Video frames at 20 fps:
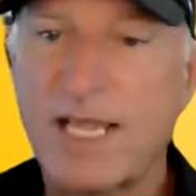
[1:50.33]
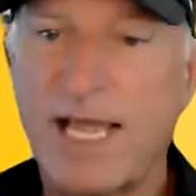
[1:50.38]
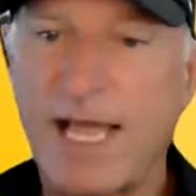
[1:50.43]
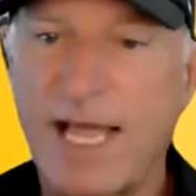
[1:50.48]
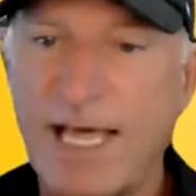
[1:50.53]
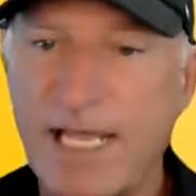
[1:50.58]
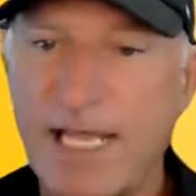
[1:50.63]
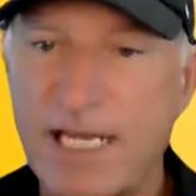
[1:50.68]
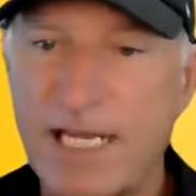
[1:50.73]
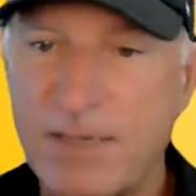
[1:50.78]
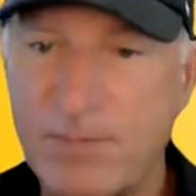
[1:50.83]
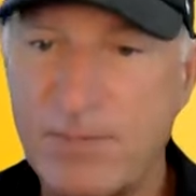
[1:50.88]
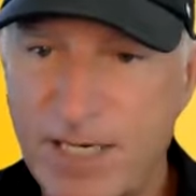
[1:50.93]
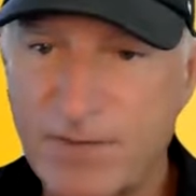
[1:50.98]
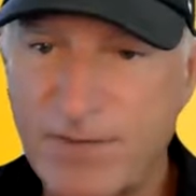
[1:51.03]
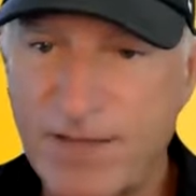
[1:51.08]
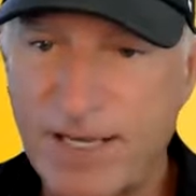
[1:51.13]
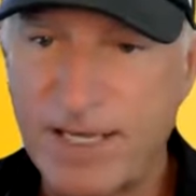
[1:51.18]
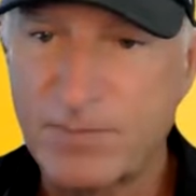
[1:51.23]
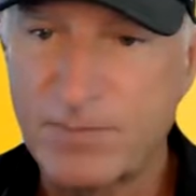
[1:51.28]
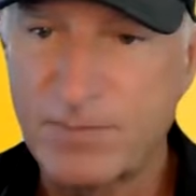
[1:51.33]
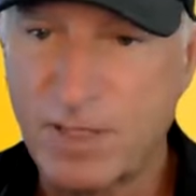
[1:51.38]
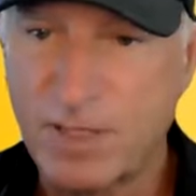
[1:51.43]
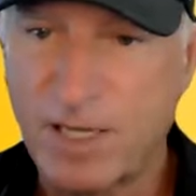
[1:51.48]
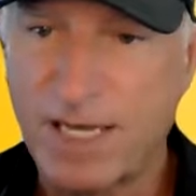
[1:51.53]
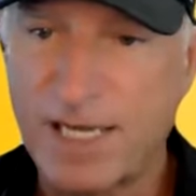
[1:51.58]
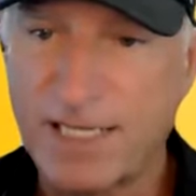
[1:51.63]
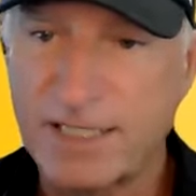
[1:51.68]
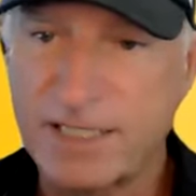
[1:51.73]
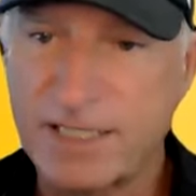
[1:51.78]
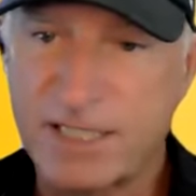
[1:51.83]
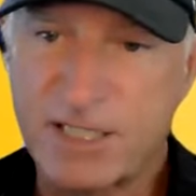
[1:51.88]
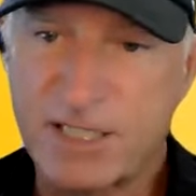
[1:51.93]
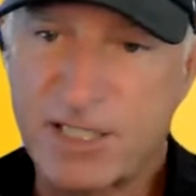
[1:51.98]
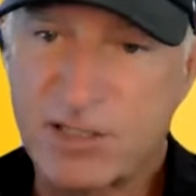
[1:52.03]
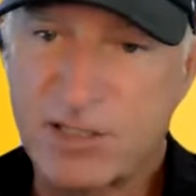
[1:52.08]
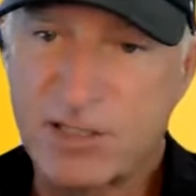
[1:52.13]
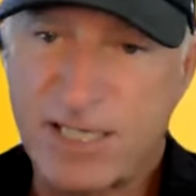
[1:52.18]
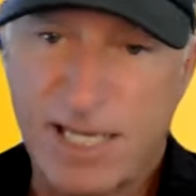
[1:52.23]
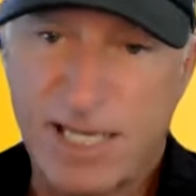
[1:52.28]
And the minute they apply,
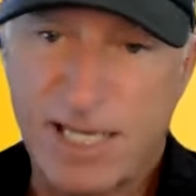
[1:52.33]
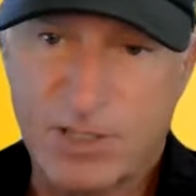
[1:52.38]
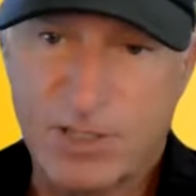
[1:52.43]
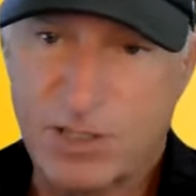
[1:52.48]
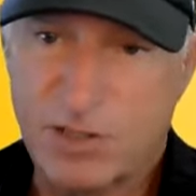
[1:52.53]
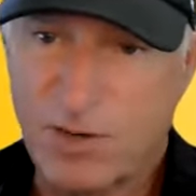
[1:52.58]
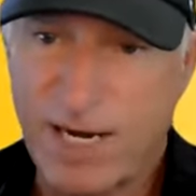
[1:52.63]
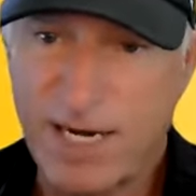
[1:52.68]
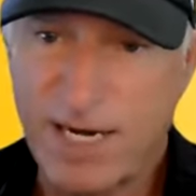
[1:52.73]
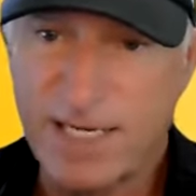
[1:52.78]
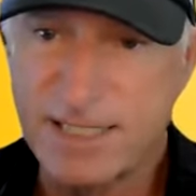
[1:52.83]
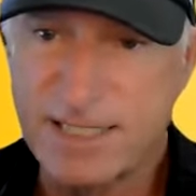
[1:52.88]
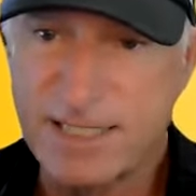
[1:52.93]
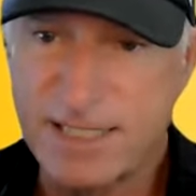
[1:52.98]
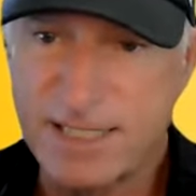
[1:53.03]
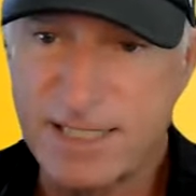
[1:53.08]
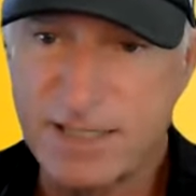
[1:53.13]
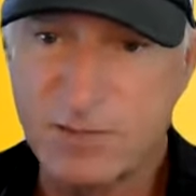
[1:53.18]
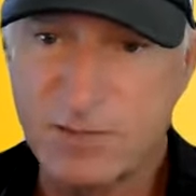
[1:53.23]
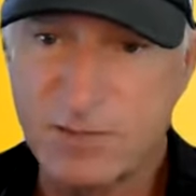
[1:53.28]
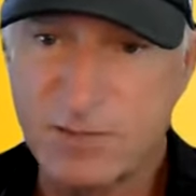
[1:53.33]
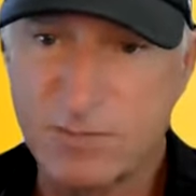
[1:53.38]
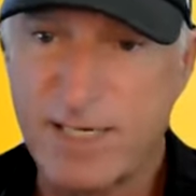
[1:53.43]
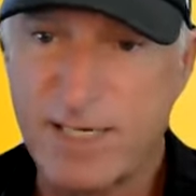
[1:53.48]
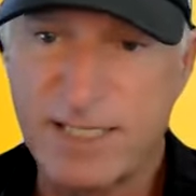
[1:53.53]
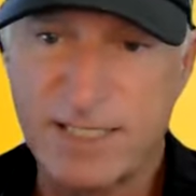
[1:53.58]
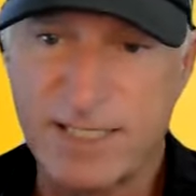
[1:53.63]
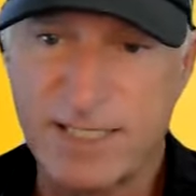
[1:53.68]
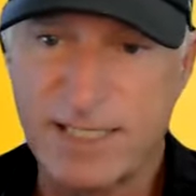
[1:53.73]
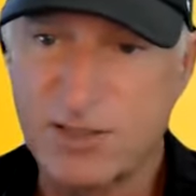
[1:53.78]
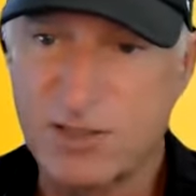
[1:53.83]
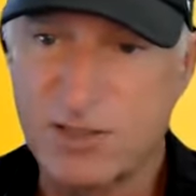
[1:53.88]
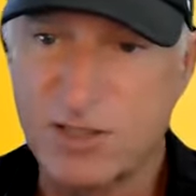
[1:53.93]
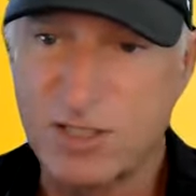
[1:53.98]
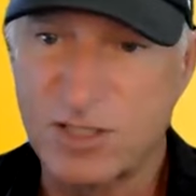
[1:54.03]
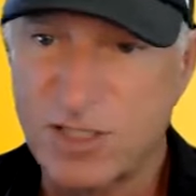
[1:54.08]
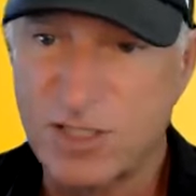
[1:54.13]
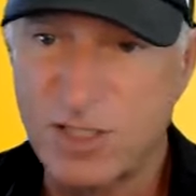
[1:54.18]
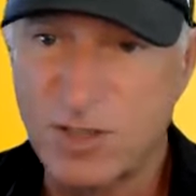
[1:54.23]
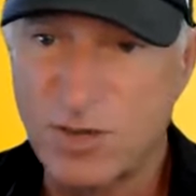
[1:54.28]
suggest using an applicant tracking system, which makes it easier to
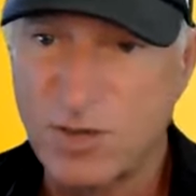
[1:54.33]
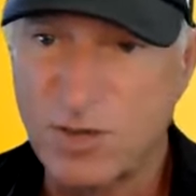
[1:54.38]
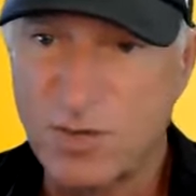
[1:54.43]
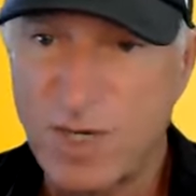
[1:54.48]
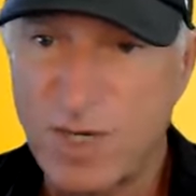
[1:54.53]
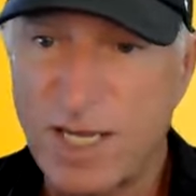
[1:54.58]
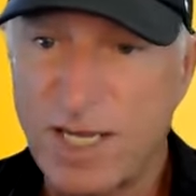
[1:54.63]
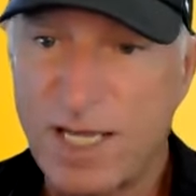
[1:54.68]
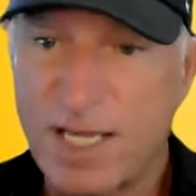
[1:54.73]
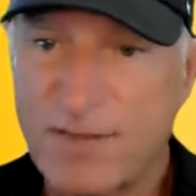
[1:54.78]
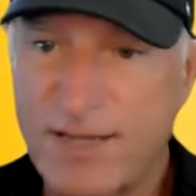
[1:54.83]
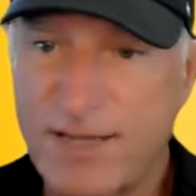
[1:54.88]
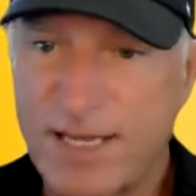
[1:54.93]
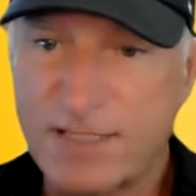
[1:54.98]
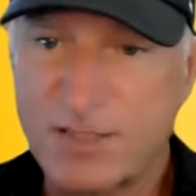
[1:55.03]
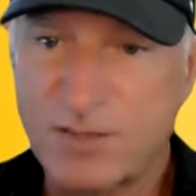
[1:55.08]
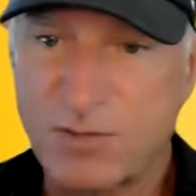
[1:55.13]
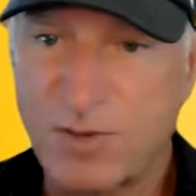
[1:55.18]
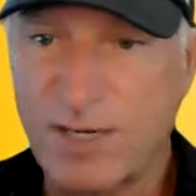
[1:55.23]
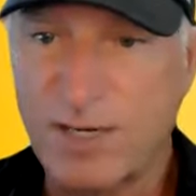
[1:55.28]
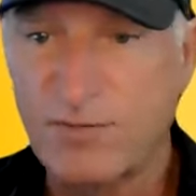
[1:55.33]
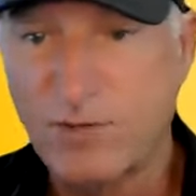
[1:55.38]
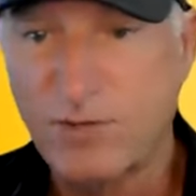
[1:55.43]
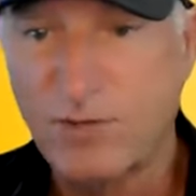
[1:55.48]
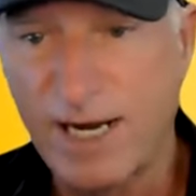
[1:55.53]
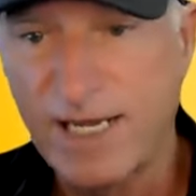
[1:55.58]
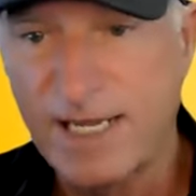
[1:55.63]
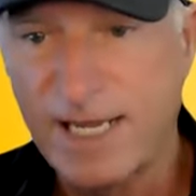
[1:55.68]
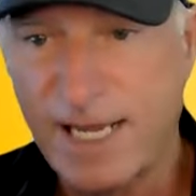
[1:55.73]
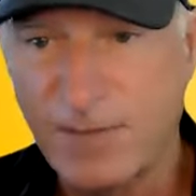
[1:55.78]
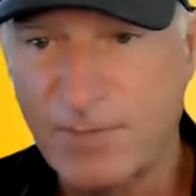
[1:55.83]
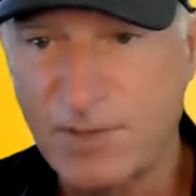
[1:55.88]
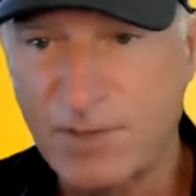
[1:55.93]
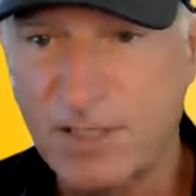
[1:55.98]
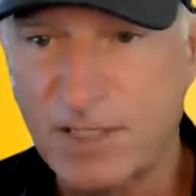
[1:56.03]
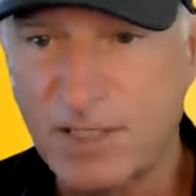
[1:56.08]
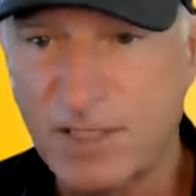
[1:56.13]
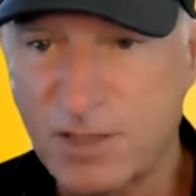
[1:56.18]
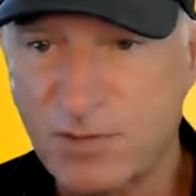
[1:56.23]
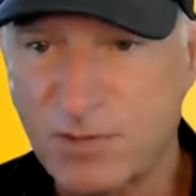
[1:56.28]
do. That's a way of tracking
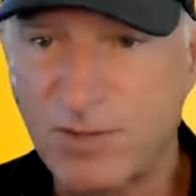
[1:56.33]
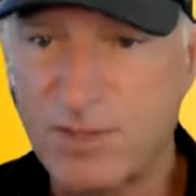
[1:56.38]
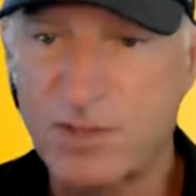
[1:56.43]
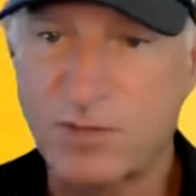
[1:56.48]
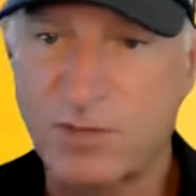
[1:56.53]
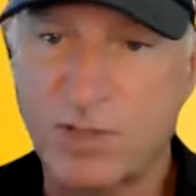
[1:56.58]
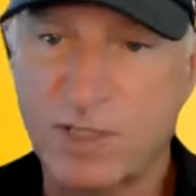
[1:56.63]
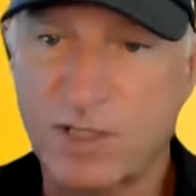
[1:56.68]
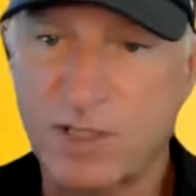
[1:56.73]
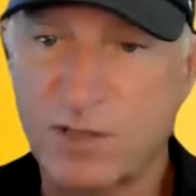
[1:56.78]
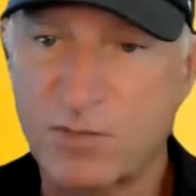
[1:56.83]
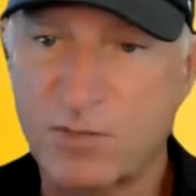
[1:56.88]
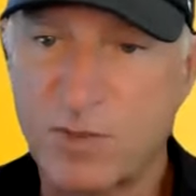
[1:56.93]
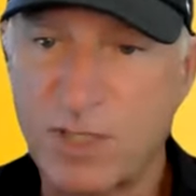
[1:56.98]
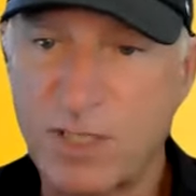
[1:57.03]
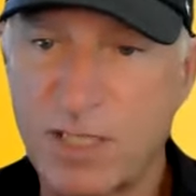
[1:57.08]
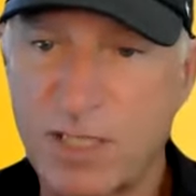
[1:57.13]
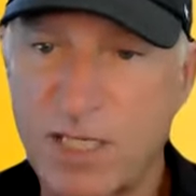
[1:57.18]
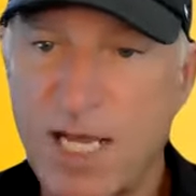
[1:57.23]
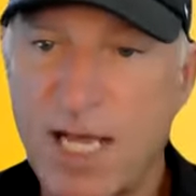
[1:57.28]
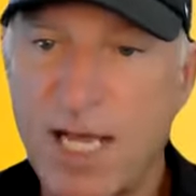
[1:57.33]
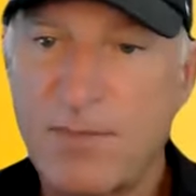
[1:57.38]
applicants. We use a really good one.